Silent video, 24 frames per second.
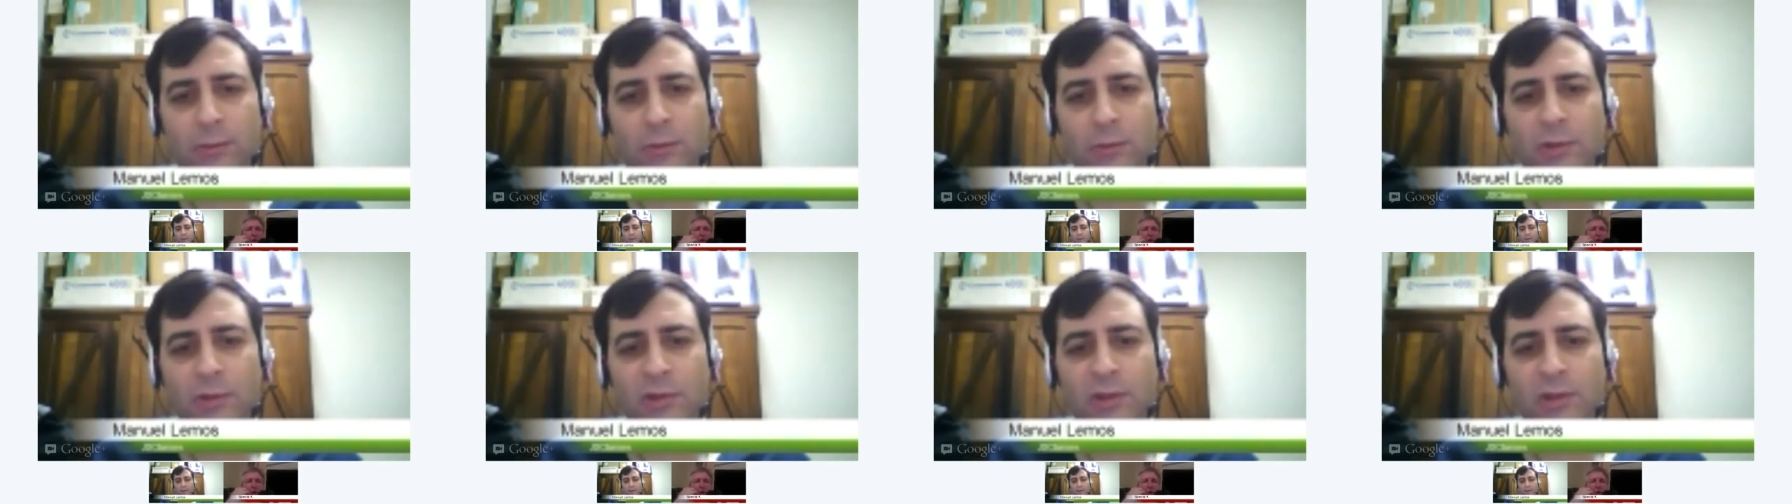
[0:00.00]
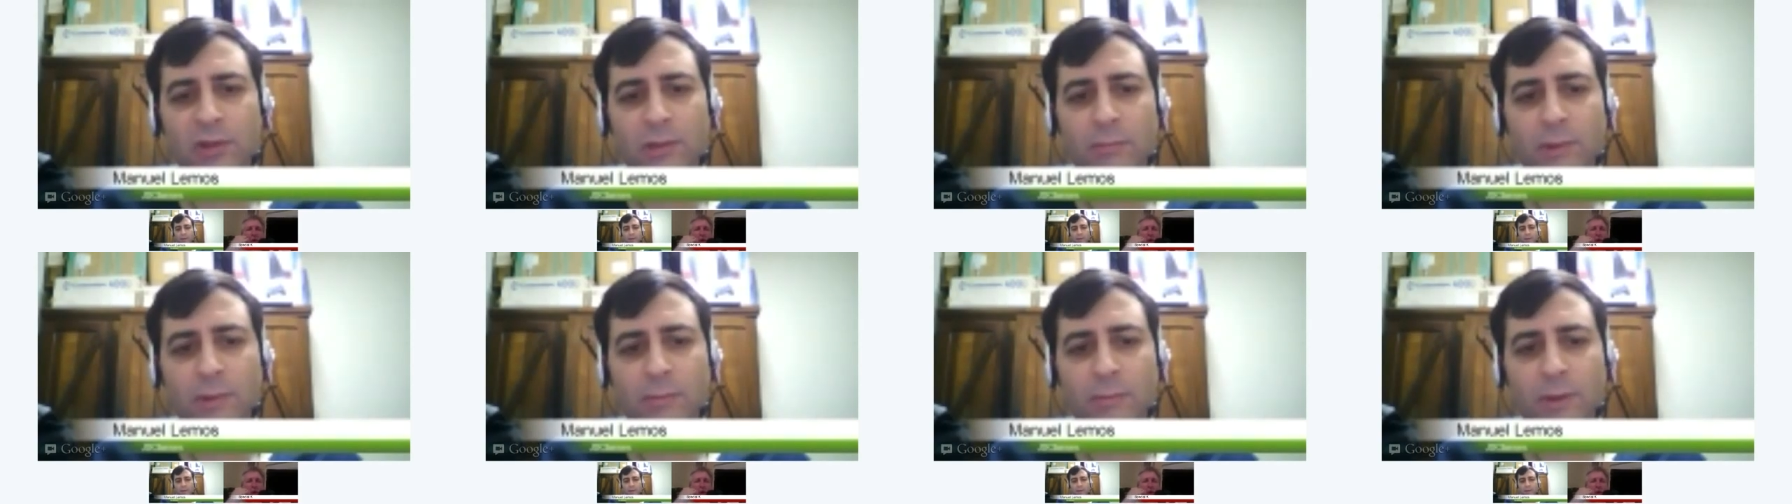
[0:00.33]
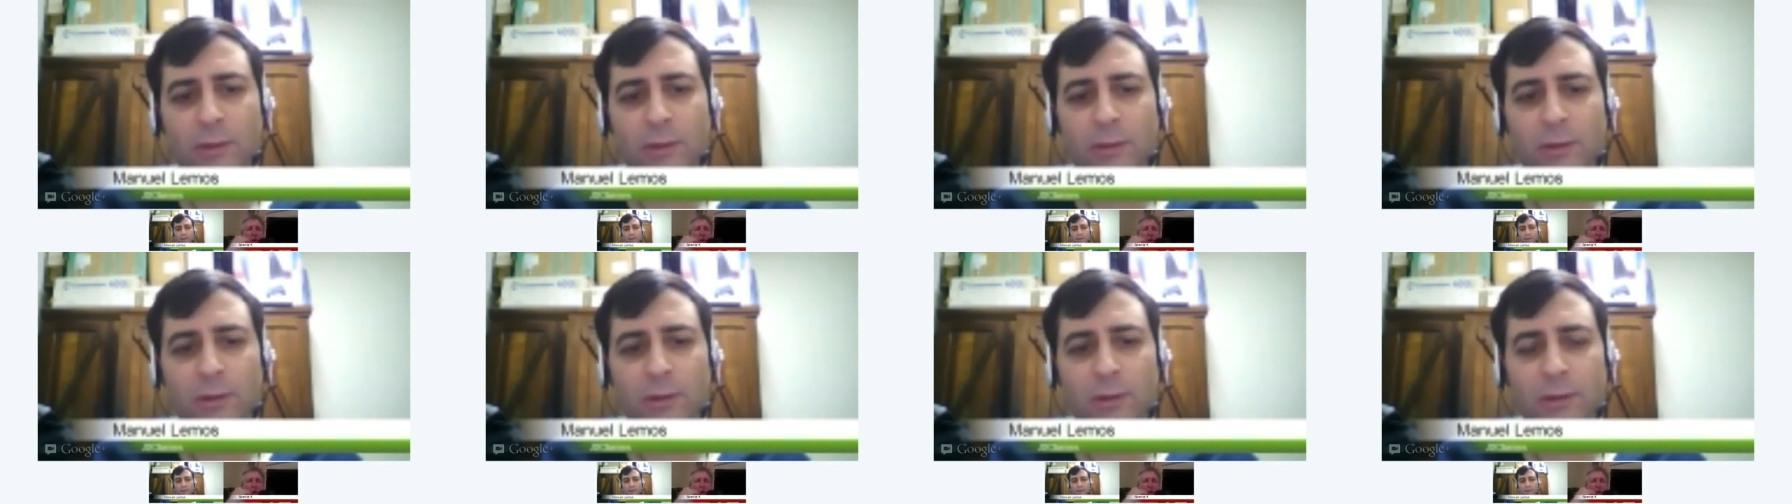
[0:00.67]
told him
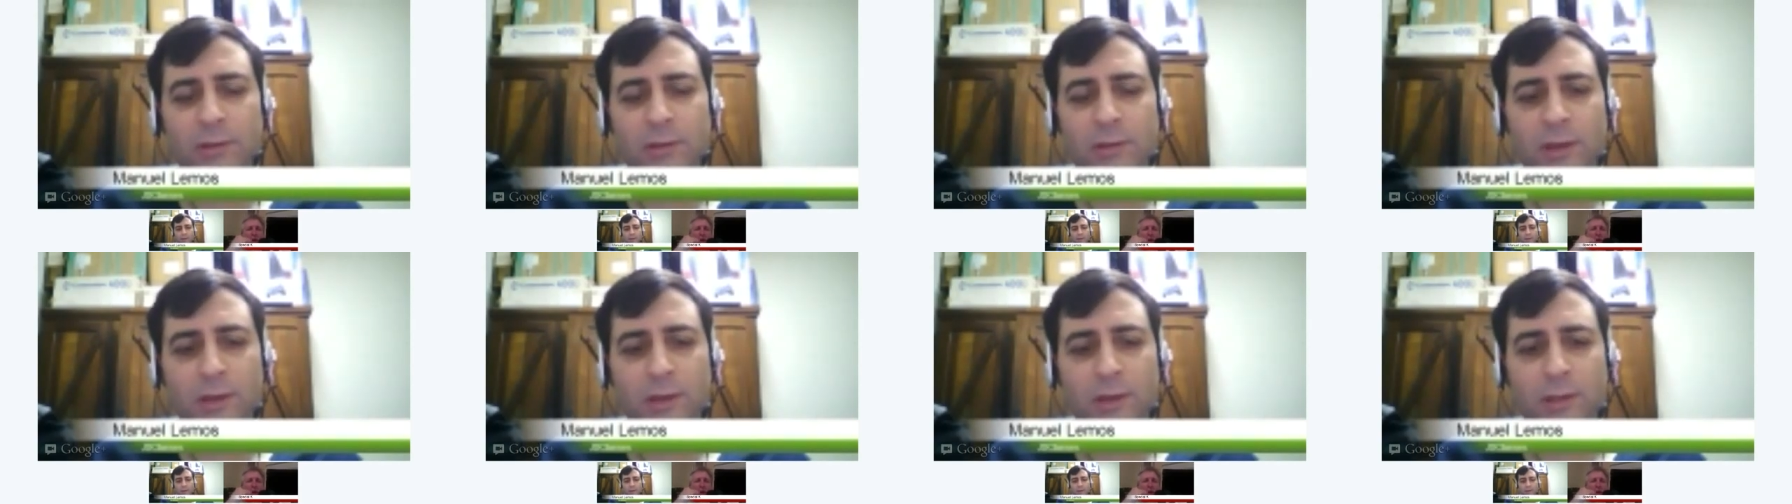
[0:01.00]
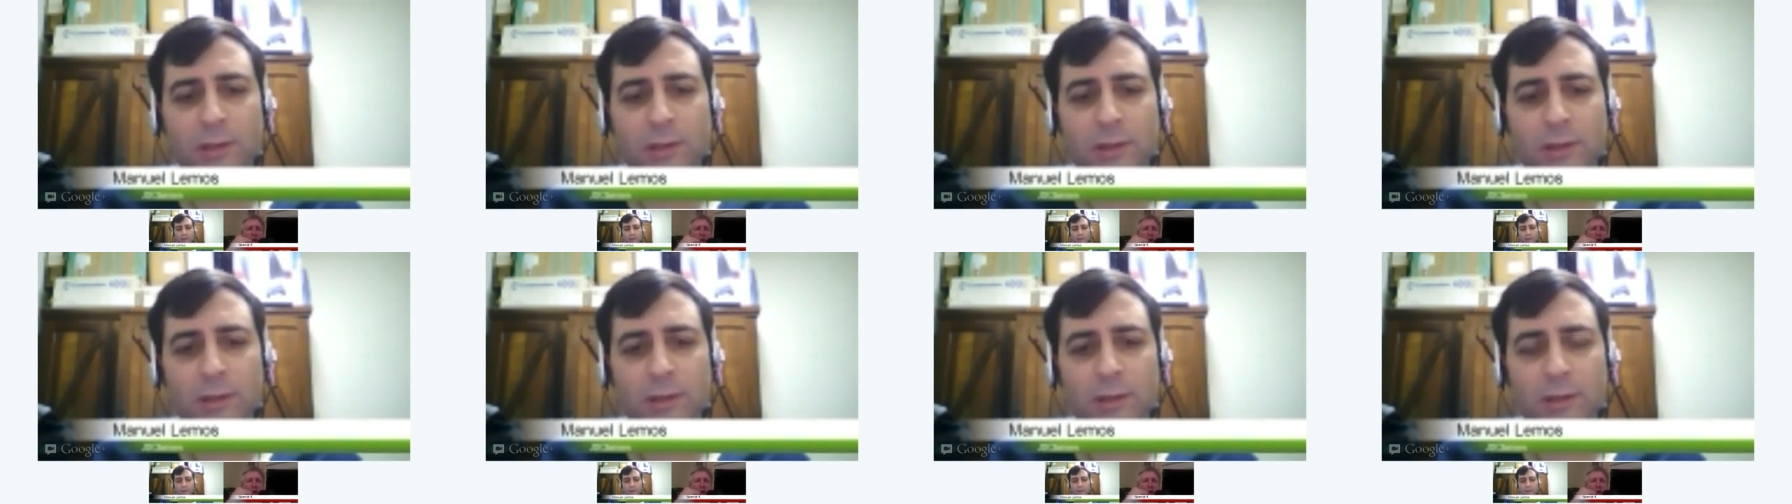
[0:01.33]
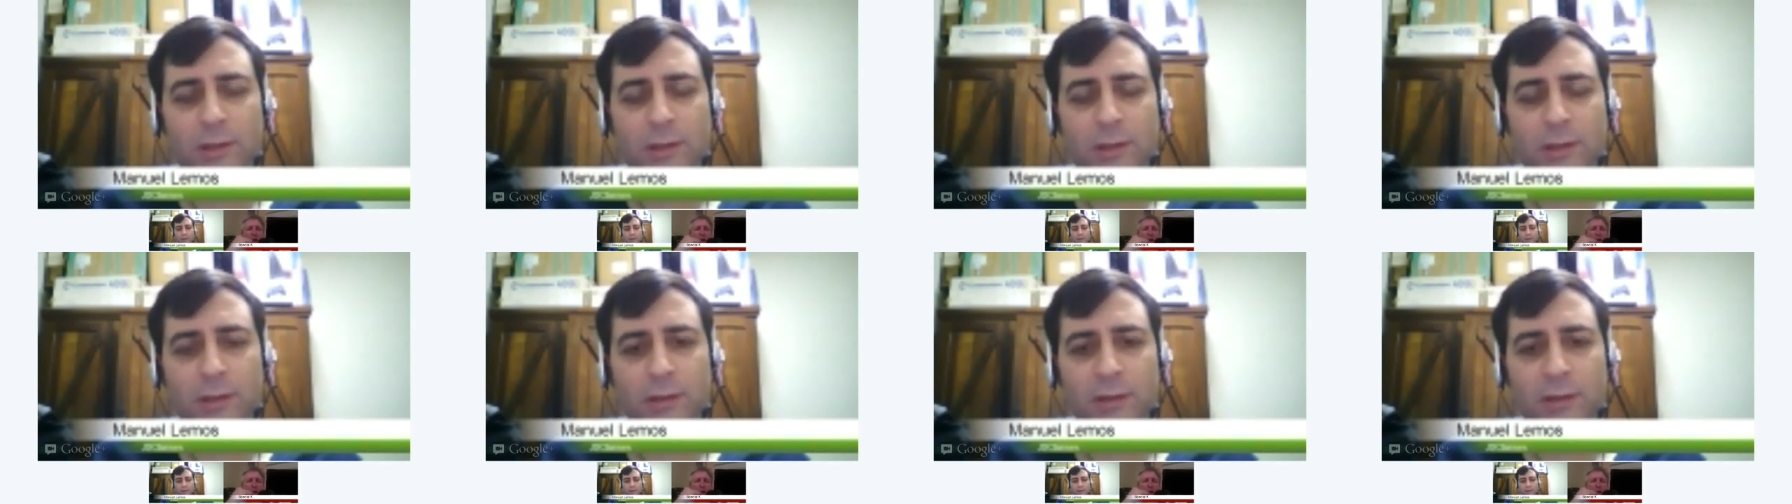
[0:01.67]
about this
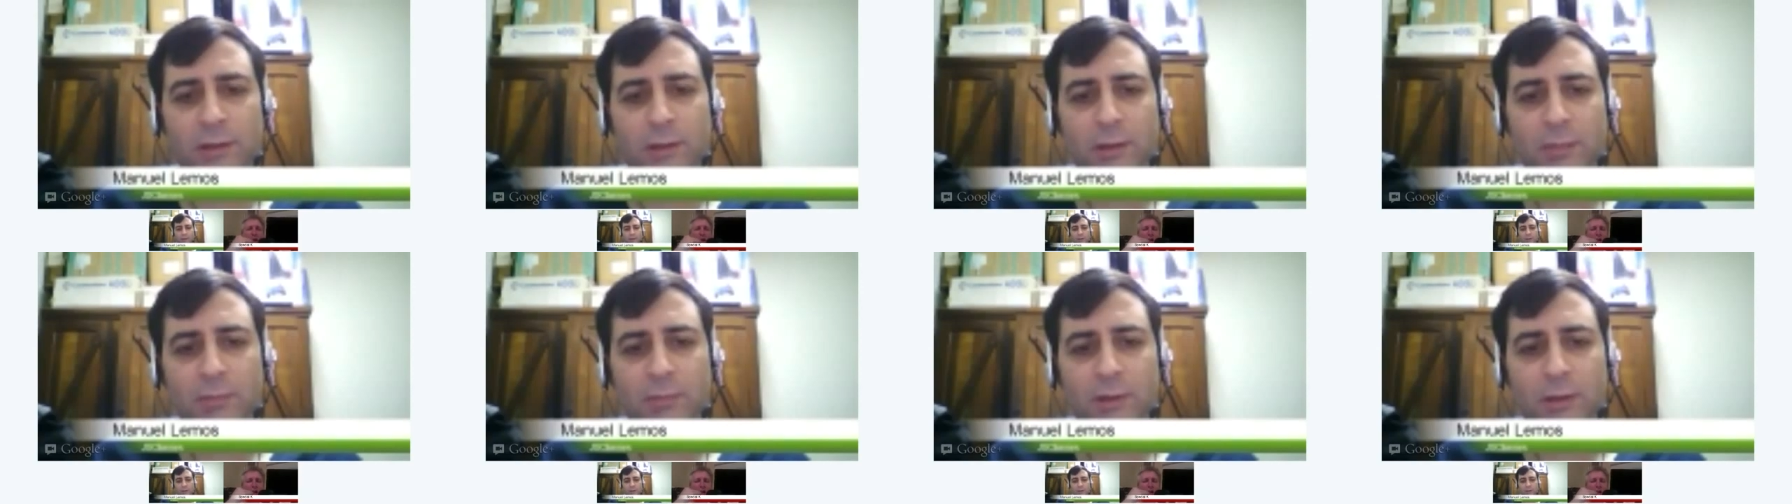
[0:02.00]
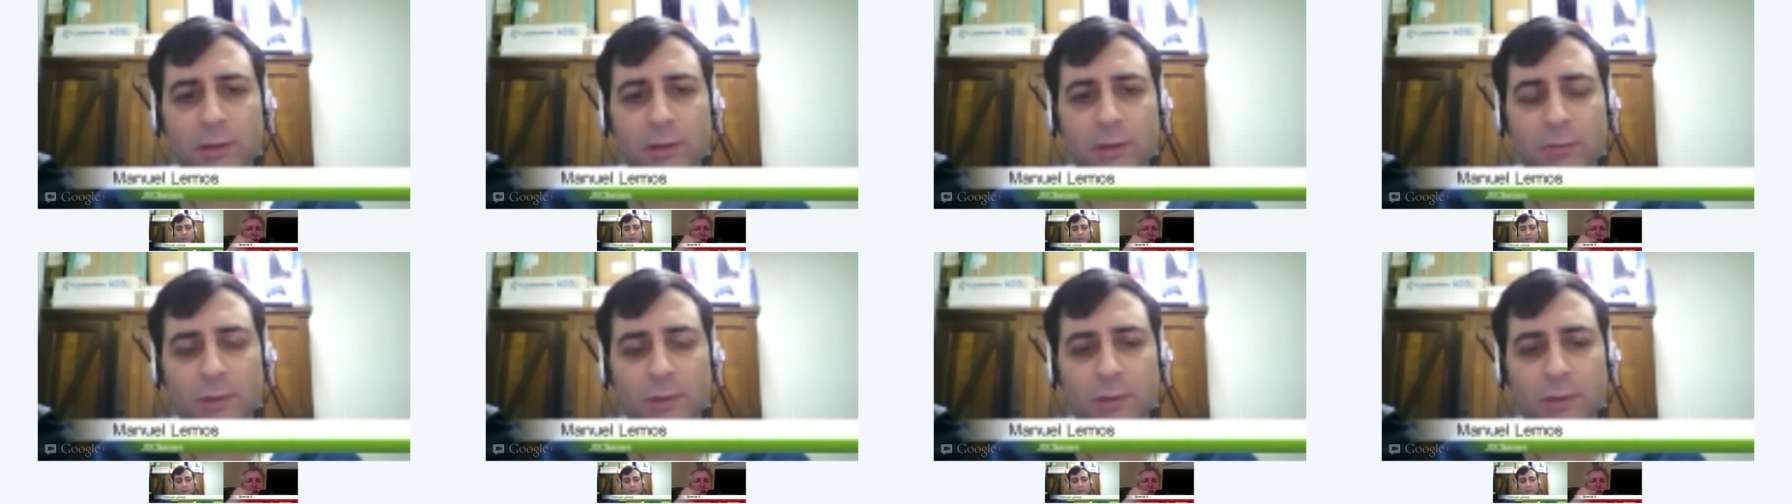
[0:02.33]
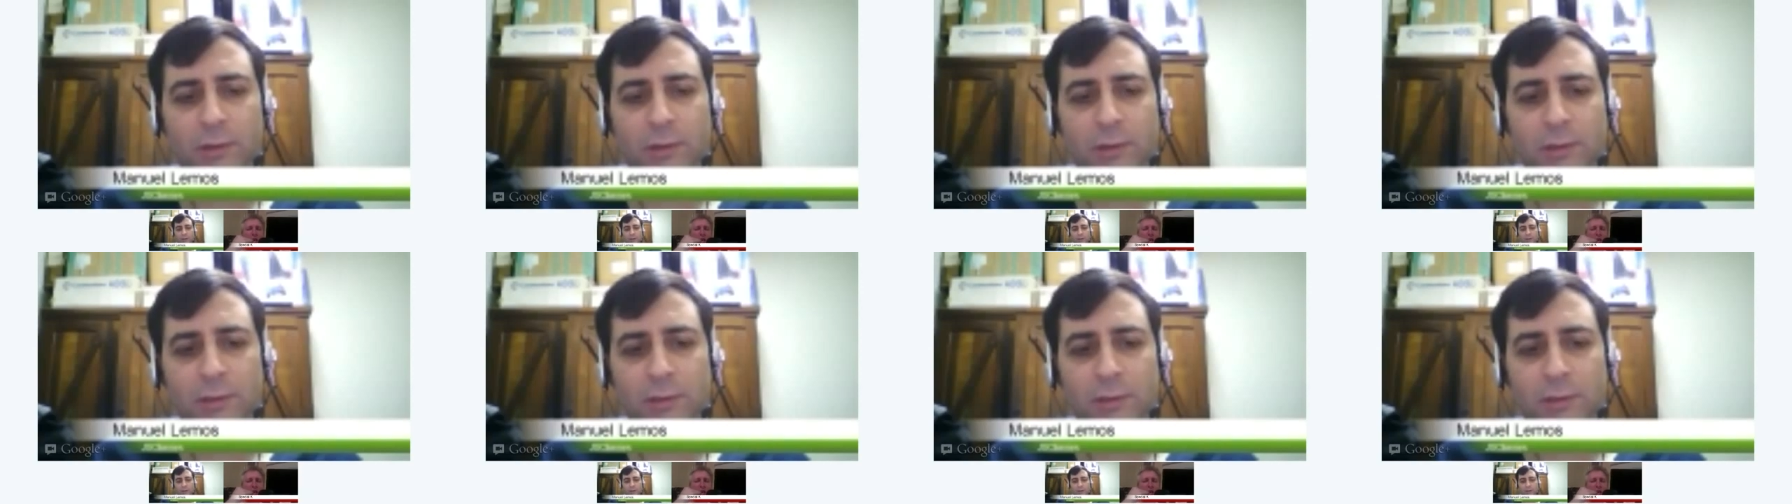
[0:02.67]
article, the top 10
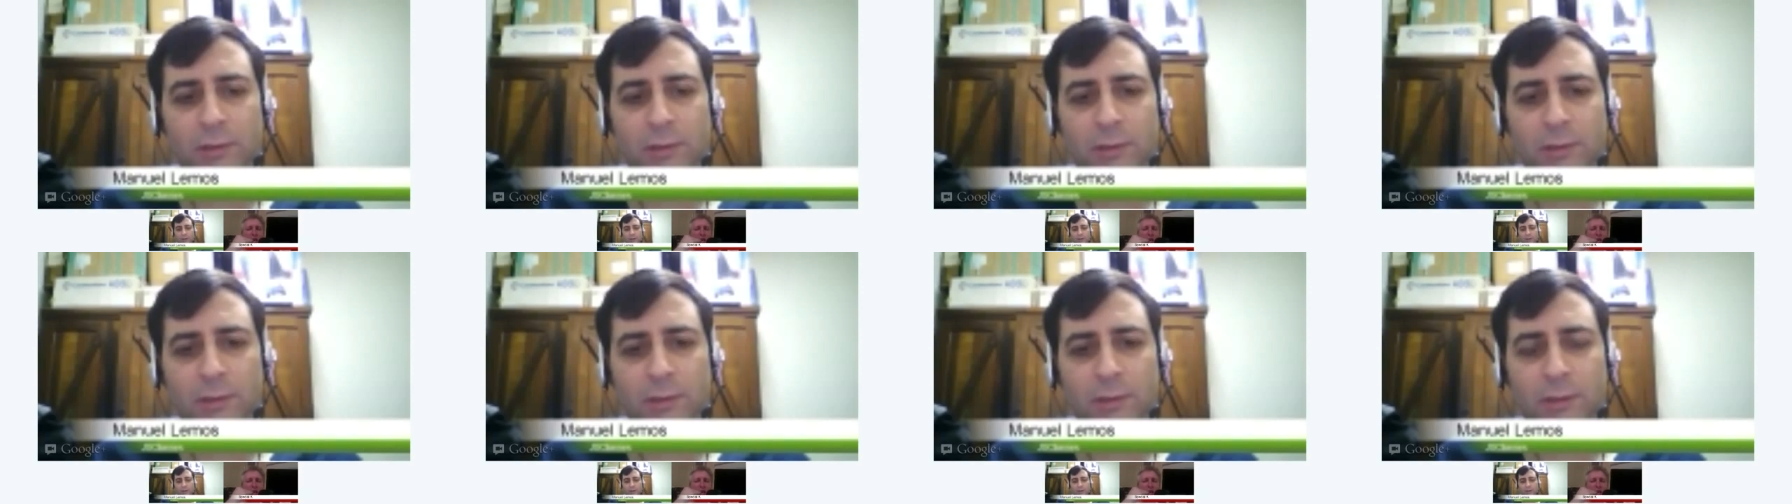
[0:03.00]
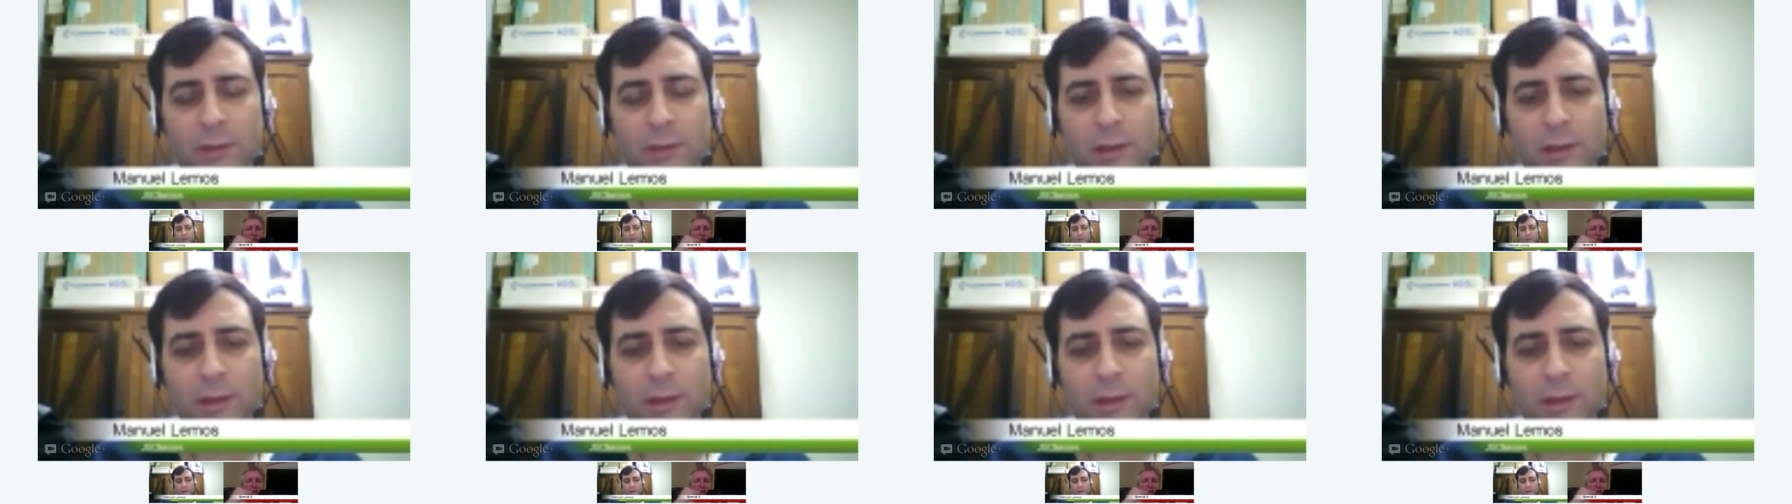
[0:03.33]
reasons,